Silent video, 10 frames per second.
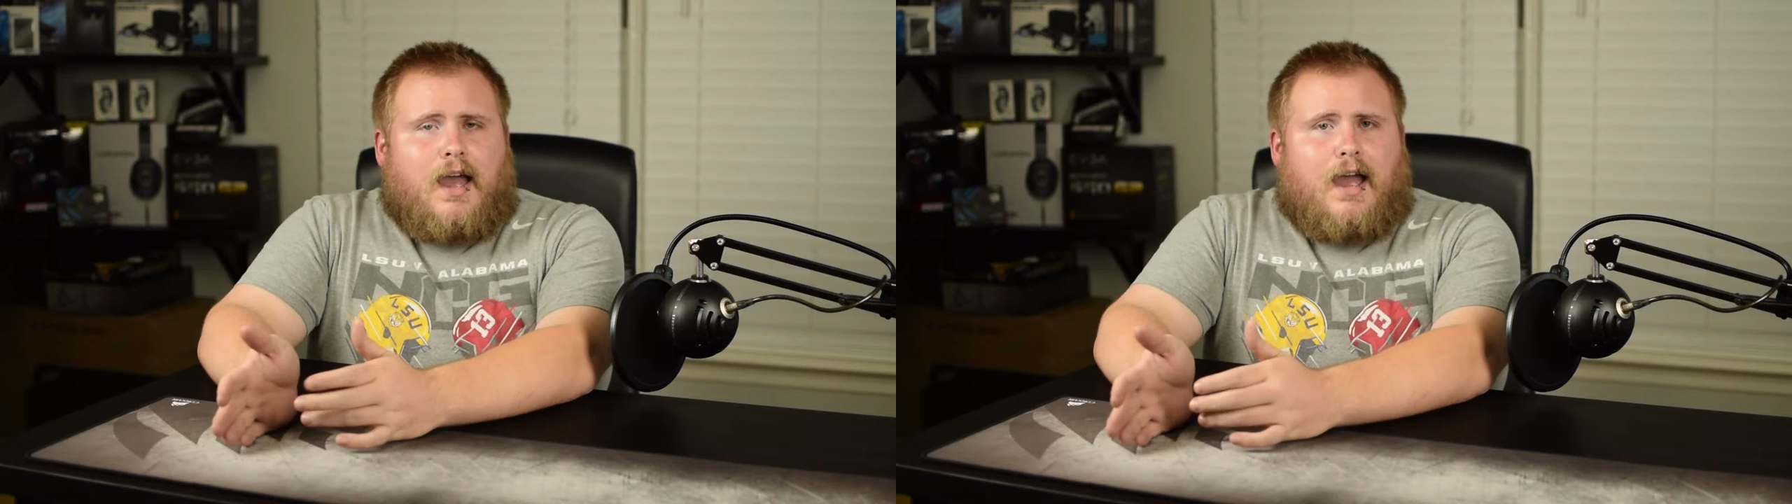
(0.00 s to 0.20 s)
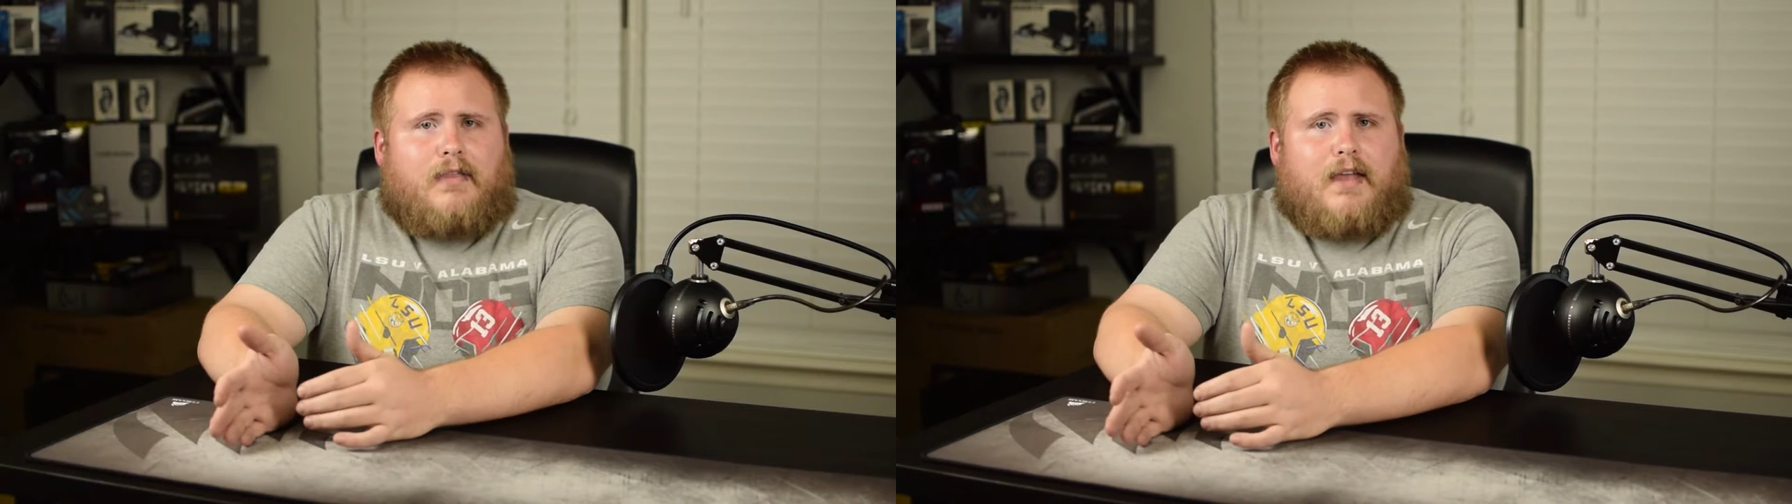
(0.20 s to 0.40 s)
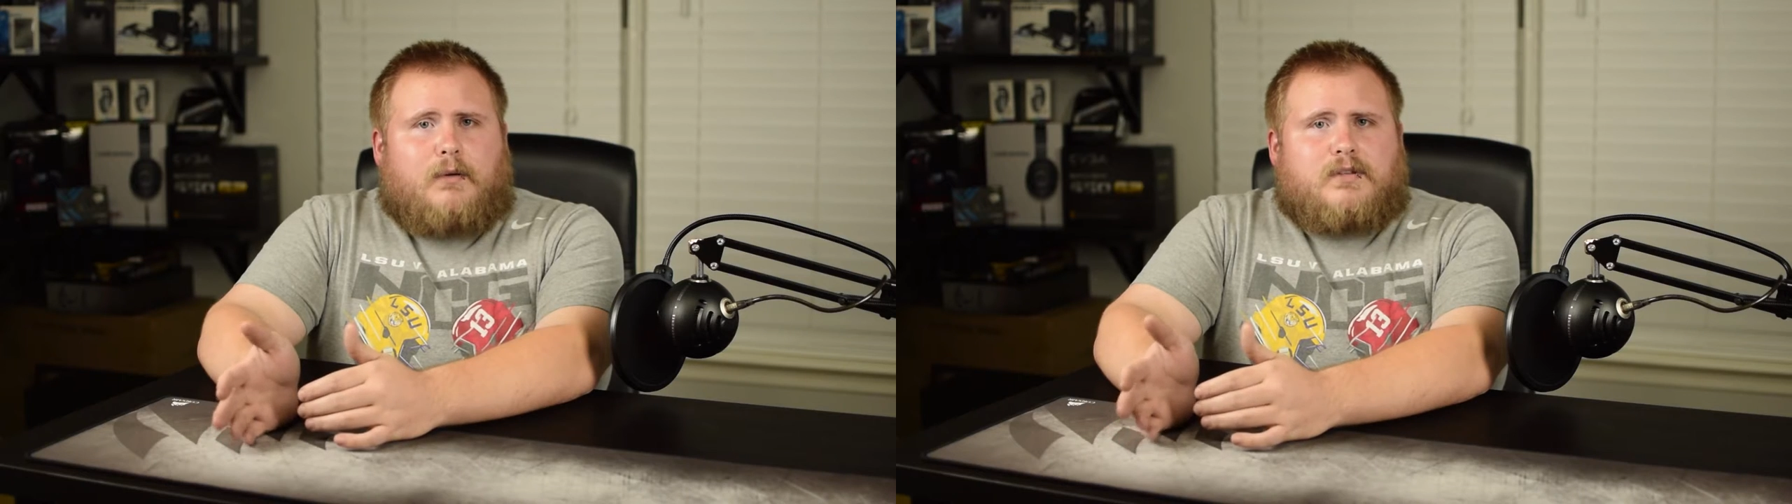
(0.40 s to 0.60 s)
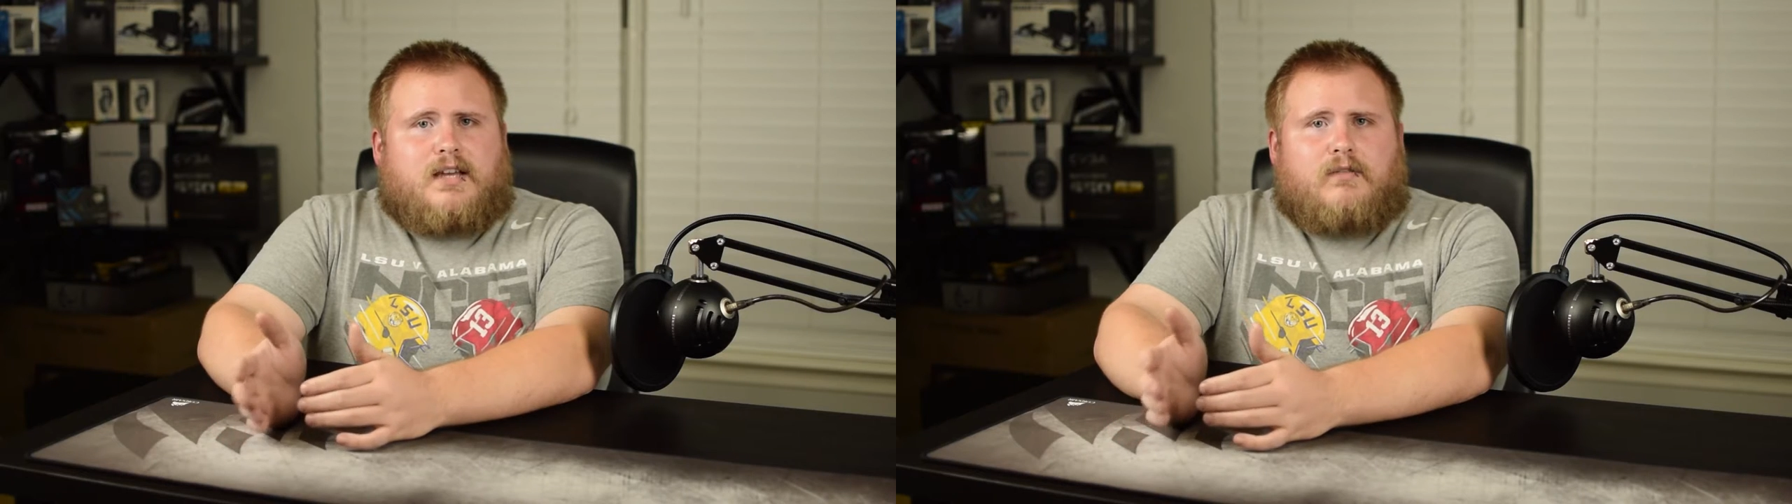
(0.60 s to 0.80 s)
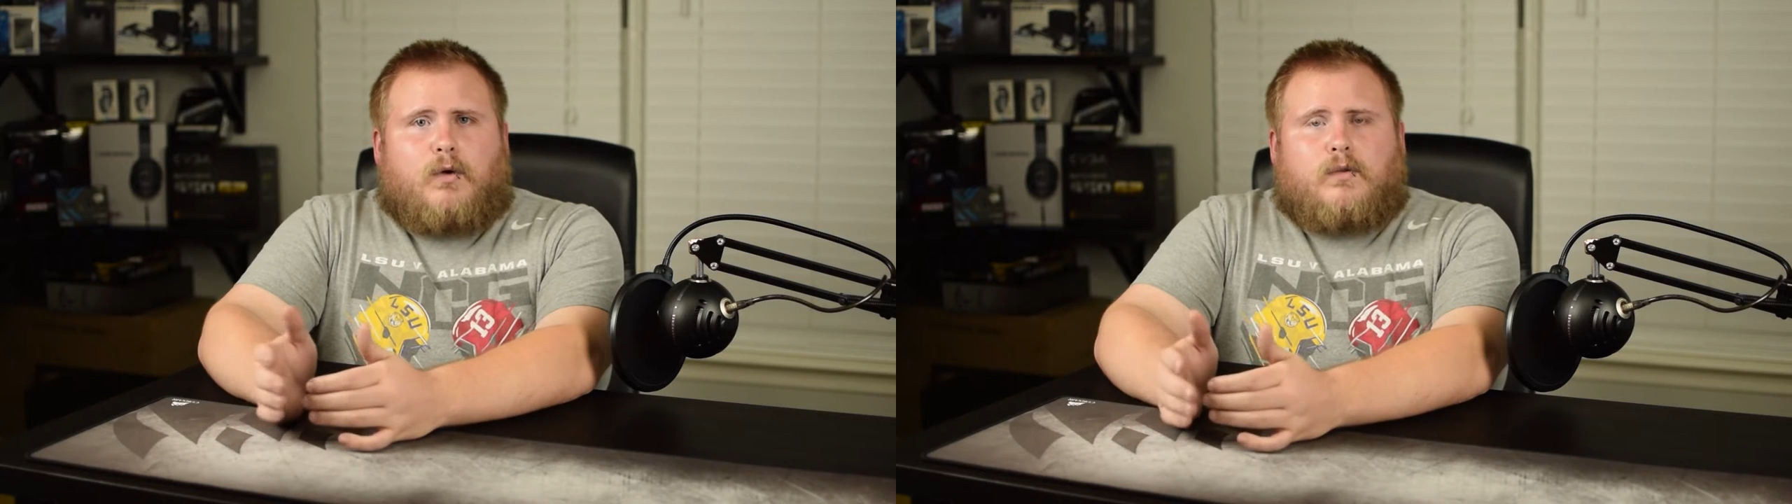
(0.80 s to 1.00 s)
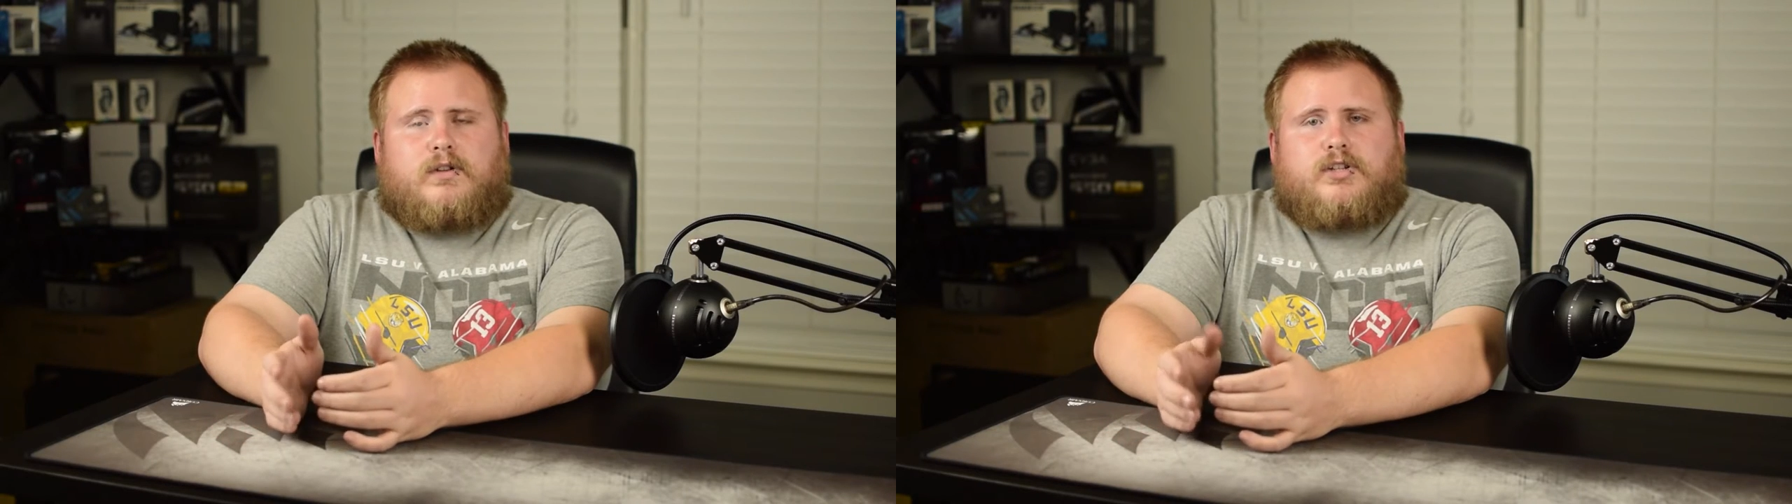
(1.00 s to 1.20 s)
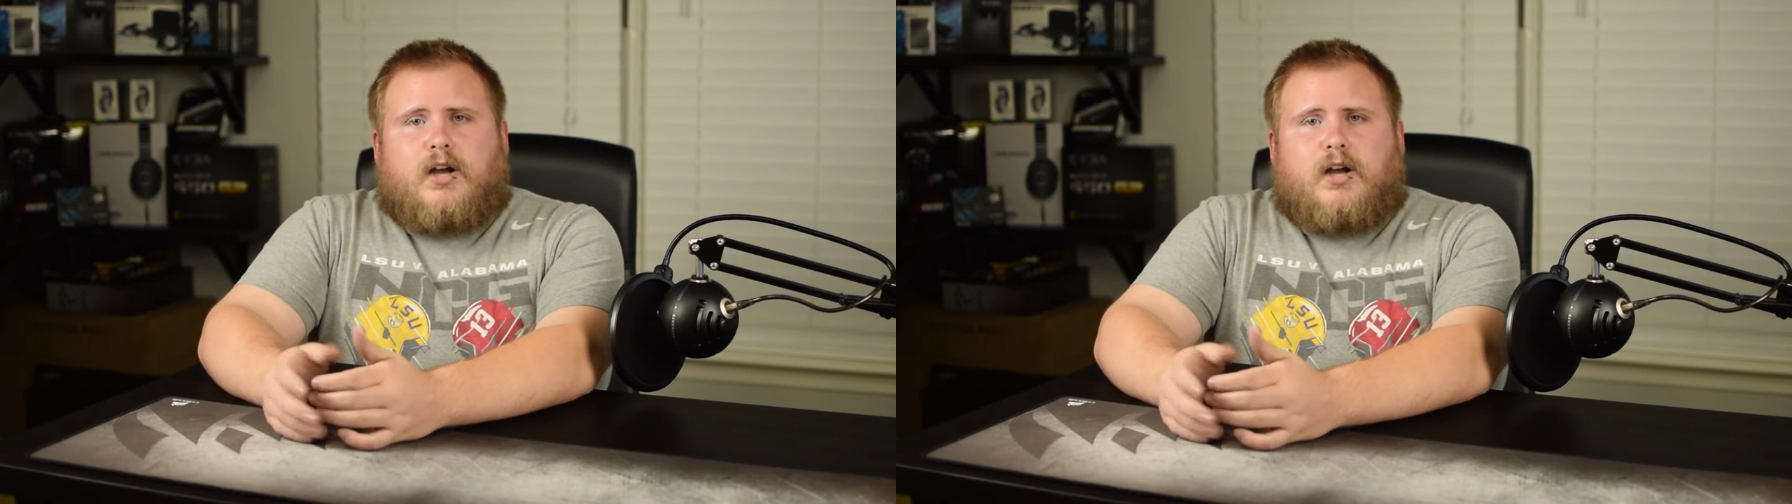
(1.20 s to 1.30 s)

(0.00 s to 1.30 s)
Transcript: and that was at a voltage